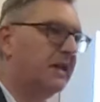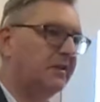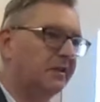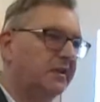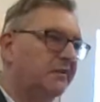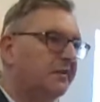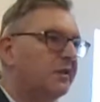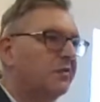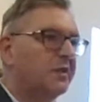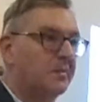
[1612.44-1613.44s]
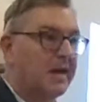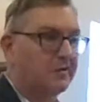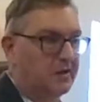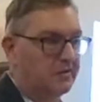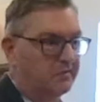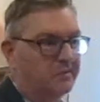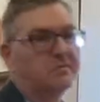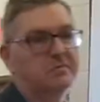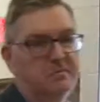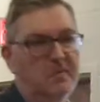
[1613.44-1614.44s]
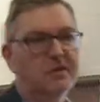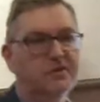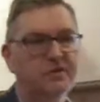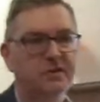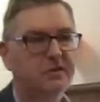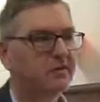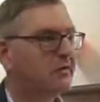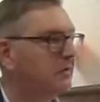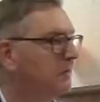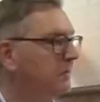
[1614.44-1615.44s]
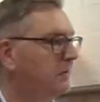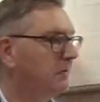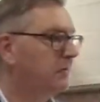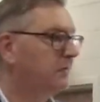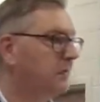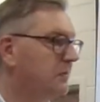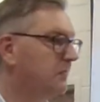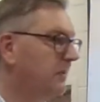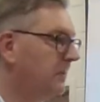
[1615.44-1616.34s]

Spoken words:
the elderly figure in the background for much of the first